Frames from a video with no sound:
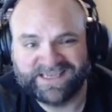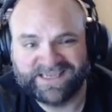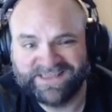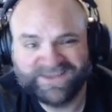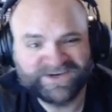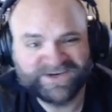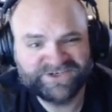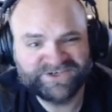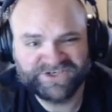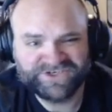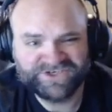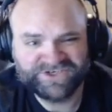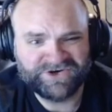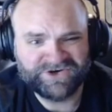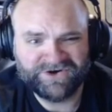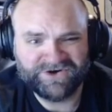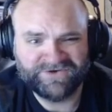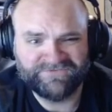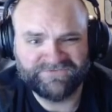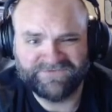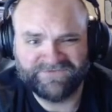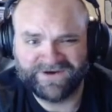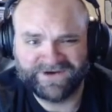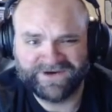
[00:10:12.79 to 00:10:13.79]
There just
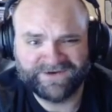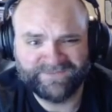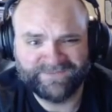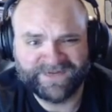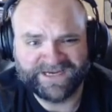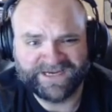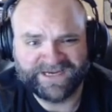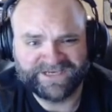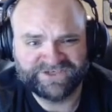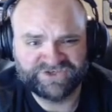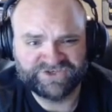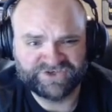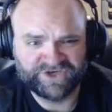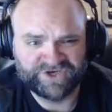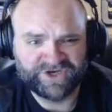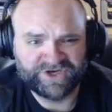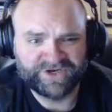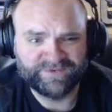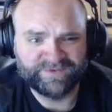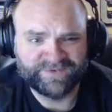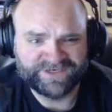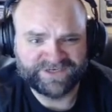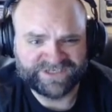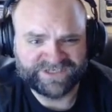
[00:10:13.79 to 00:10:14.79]
aren't very many
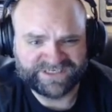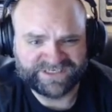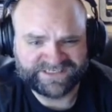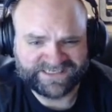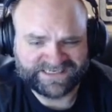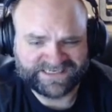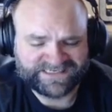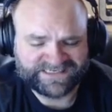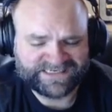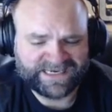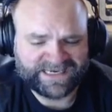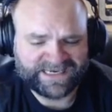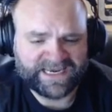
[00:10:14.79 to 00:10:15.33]
strong Majestics